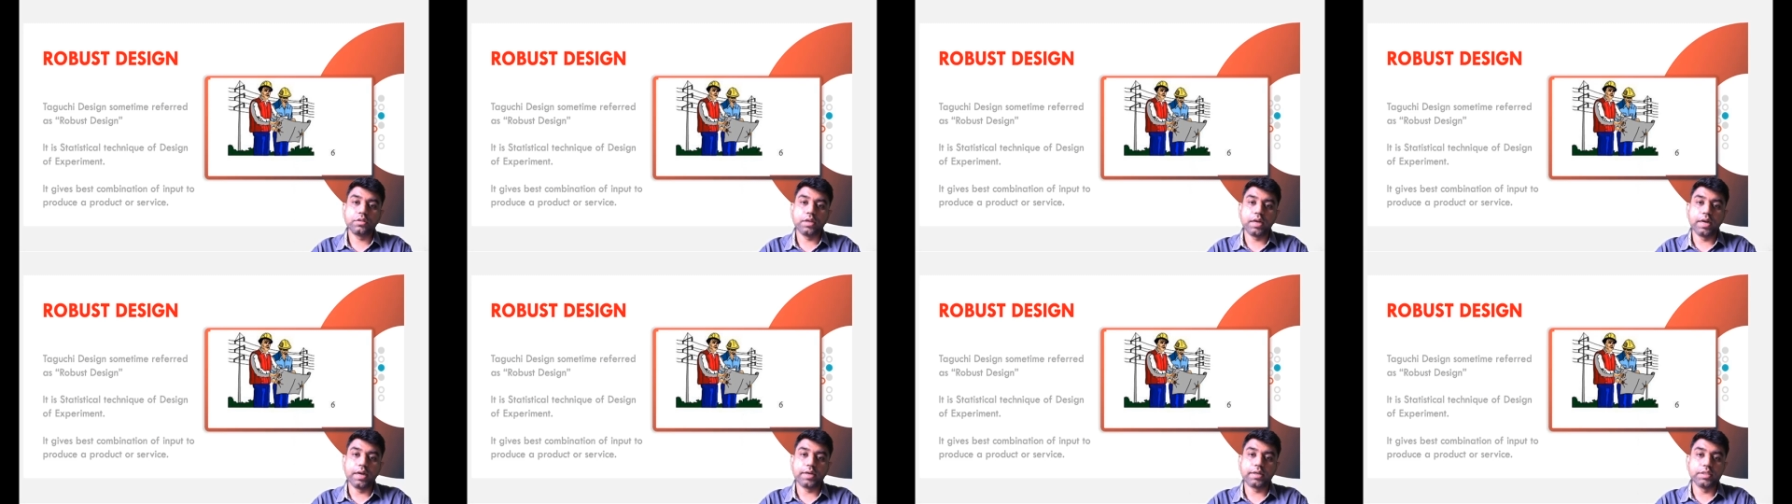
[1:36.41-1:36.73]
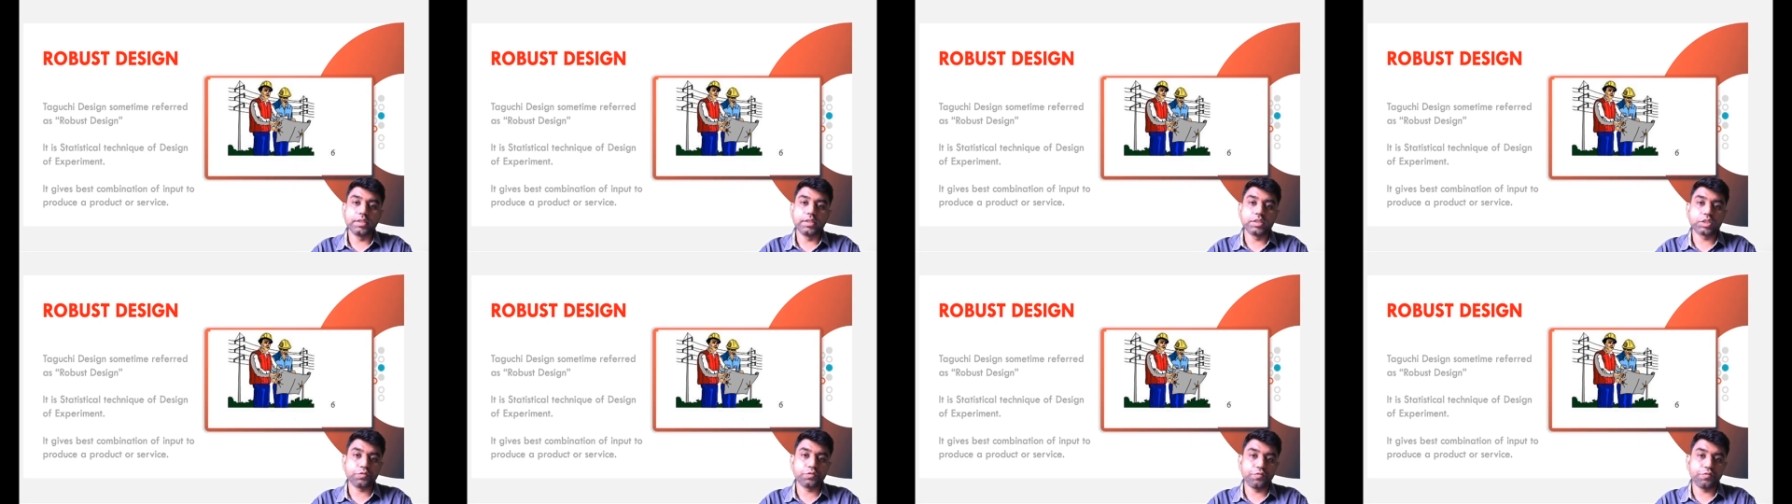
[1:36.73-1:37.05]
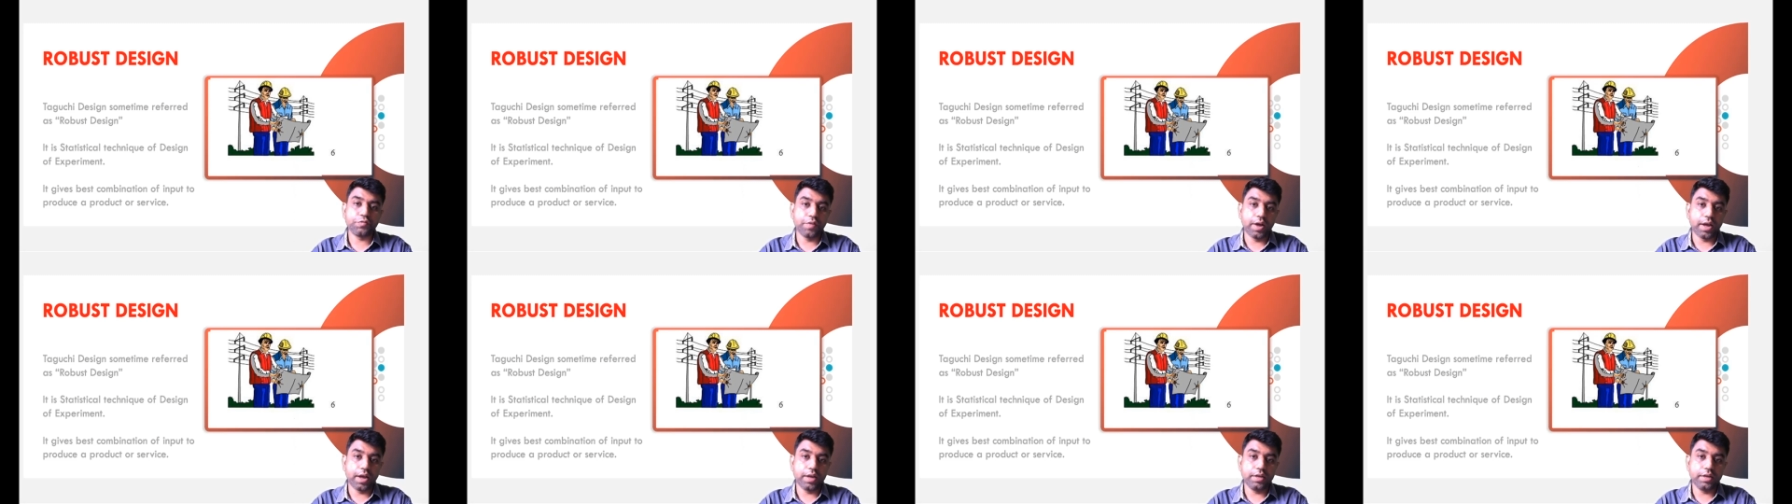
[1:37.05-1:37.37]
at least
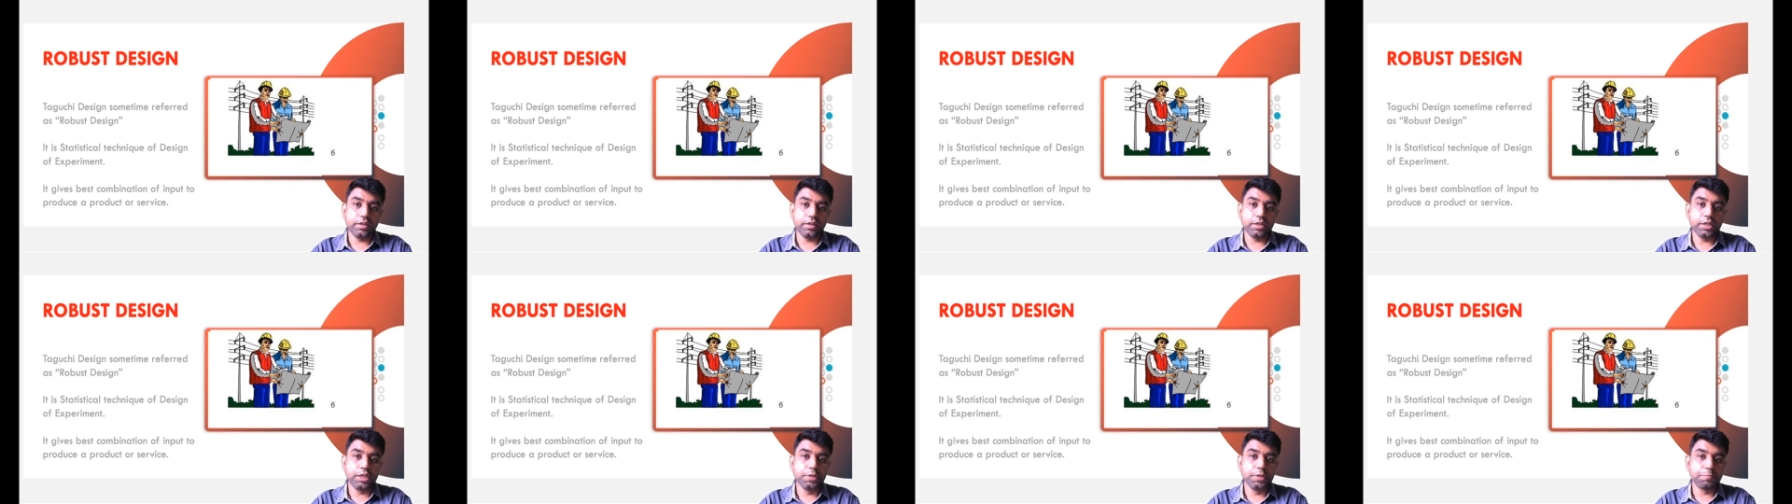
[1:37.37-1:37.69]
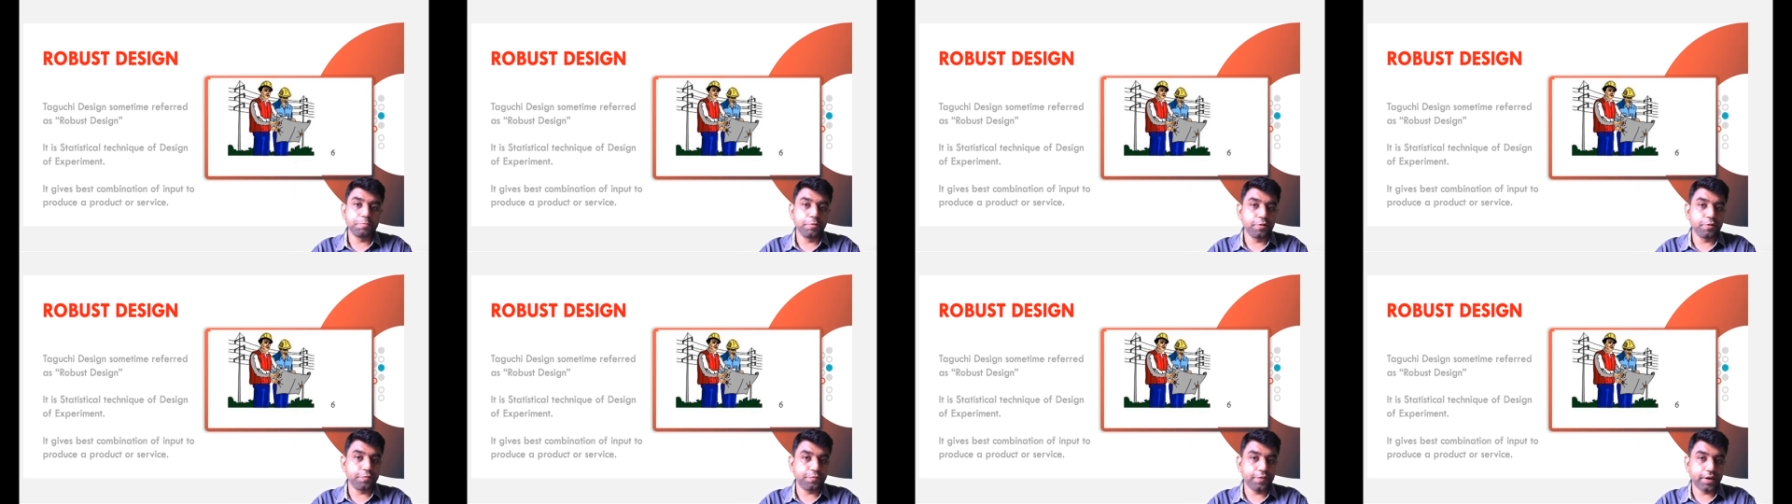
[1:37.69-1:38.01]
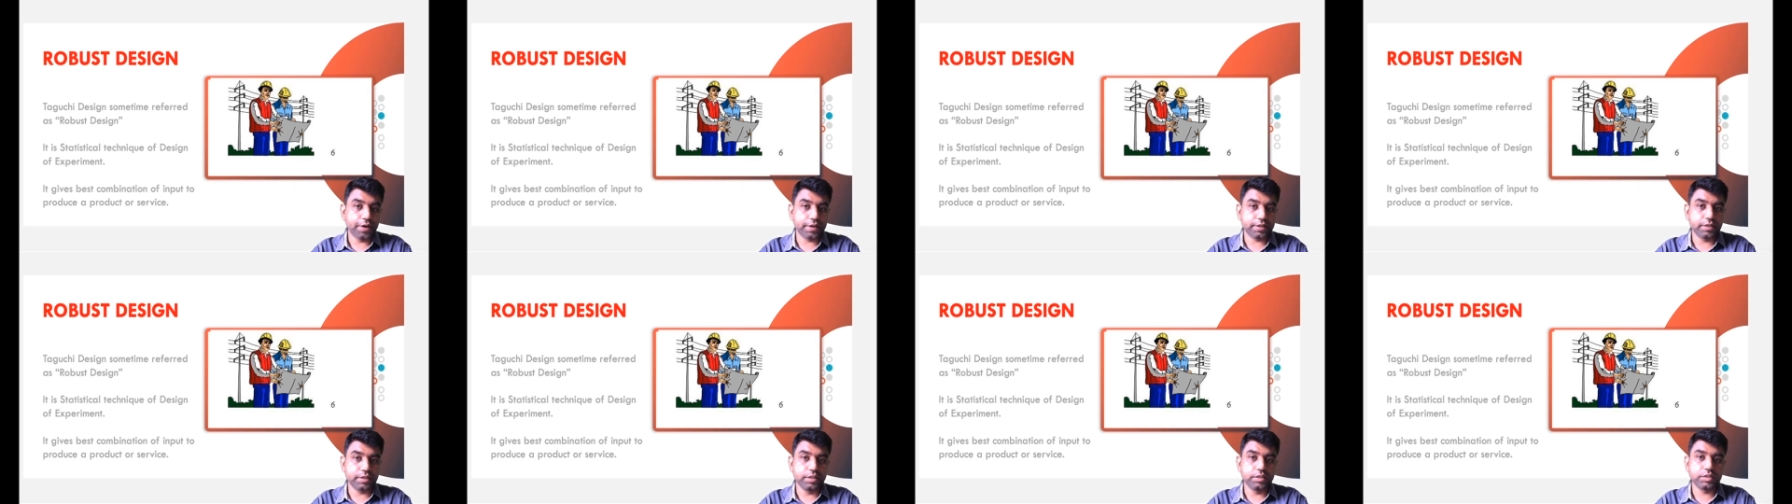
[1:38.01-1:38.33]
5 input
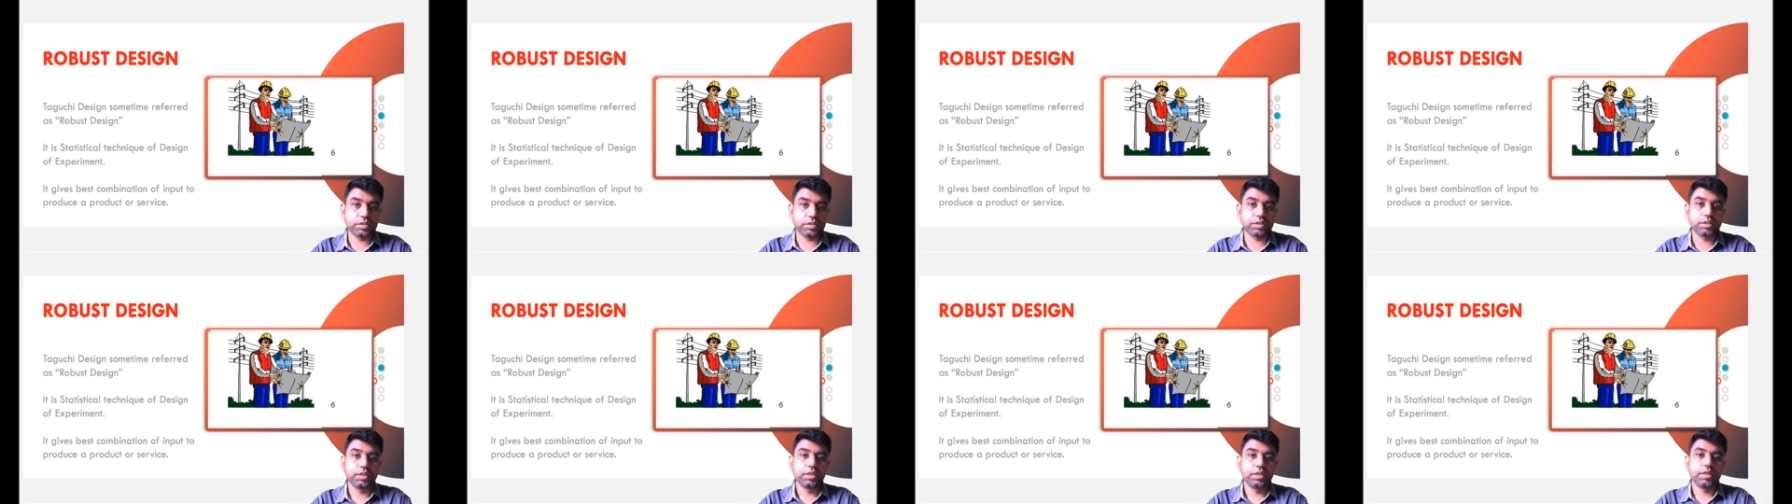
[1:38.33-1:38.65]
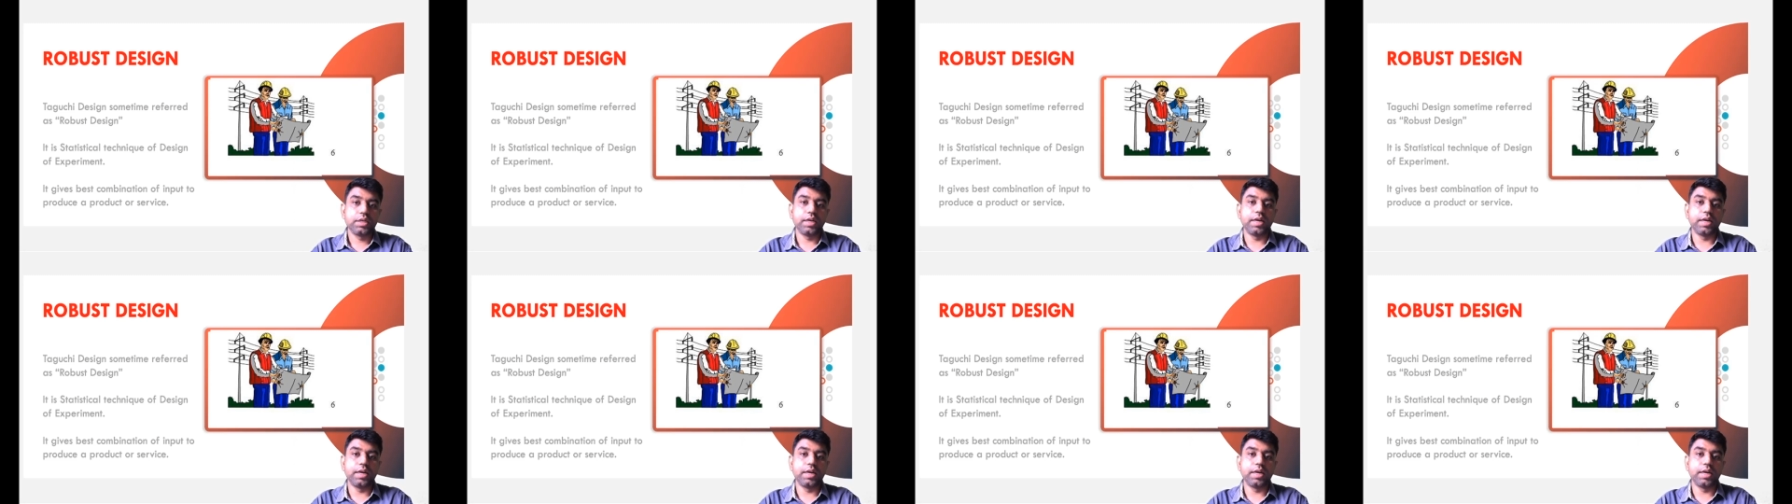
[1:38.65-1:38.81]
factors